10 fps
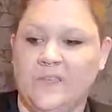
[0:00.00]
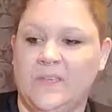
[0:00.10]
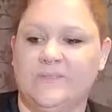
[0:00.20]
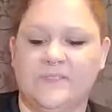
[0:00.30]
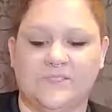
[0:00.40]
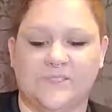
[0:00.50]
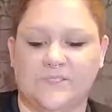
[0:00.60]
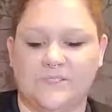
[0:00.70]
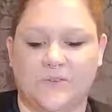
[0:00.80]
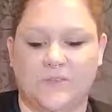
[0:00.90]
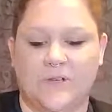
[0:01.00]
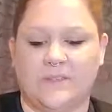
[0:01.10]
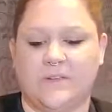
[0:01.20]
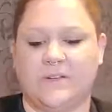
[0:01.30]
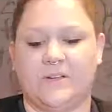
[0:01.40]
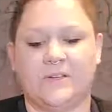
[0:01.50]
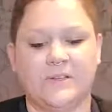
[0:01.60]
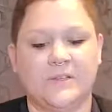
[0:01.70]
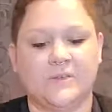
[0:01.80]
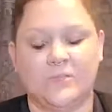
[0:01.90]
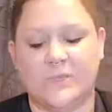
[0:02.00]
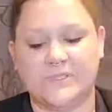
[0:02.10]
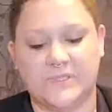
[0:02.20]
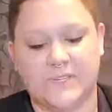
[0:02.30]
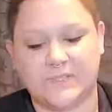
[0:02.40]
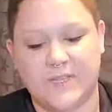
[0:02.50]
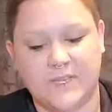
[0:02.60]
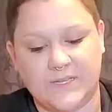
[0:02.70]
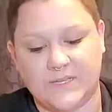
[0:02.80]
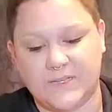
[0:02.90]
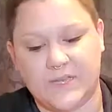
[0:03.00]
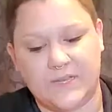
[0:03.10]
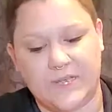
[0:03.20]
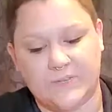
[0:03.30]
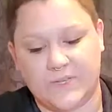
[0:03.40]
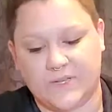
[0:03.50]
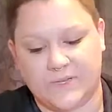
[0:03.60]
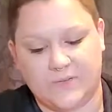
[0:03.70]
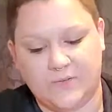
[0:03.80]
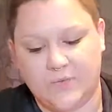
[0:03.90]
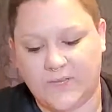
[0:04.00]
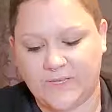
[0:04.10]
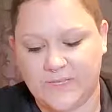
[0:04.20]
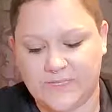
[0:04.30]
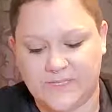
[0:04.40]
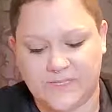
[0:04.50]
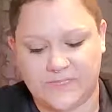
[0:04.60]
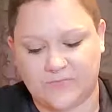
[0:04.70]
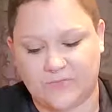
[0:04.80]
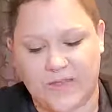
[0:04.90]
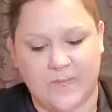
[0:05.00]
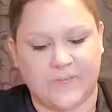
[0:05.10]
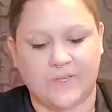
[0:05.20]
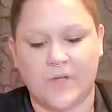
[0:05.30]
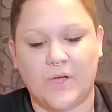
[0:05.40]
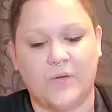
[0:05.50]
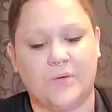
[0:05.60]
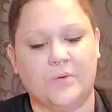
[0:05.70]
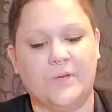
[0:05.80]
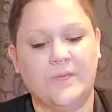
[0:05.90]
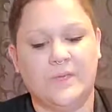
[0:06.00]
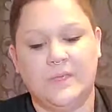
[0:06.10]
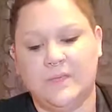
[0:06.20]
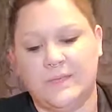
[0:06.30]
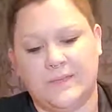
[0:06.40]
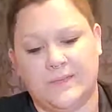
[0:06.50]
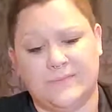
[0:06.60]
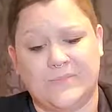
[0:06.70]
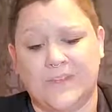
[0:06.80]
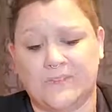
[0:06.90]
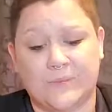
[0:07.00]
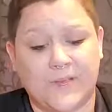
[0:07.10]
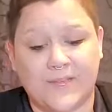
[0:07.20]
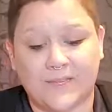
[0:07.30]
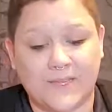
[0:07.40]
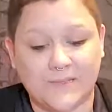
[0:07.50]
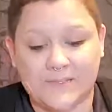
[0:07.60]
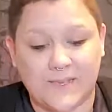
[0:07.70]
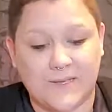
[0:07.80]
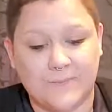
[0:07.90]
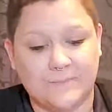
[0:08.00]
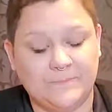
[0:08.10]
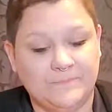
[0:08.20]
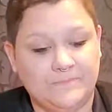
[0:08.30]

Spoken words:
And these are just so great. Once they're done and cut up, they're quick and easy to just grab and go. Everybody likes them.